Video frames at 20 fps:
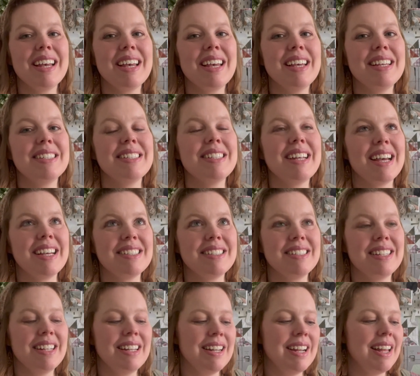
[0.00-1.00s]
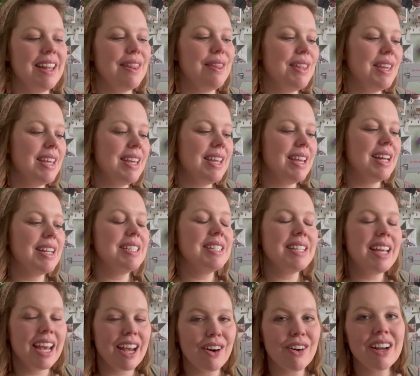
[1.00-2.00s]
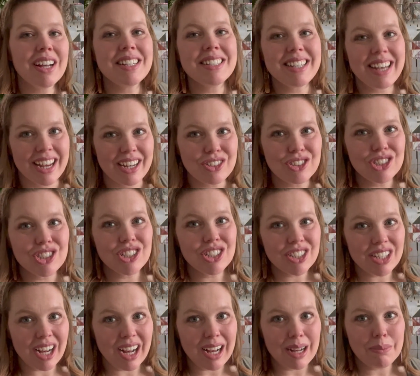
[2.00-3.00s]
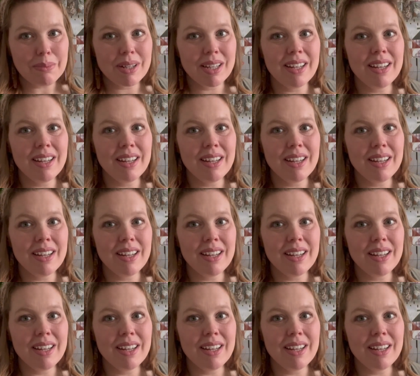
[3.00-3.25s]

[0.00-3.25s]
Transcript: is testing the Terra texture top,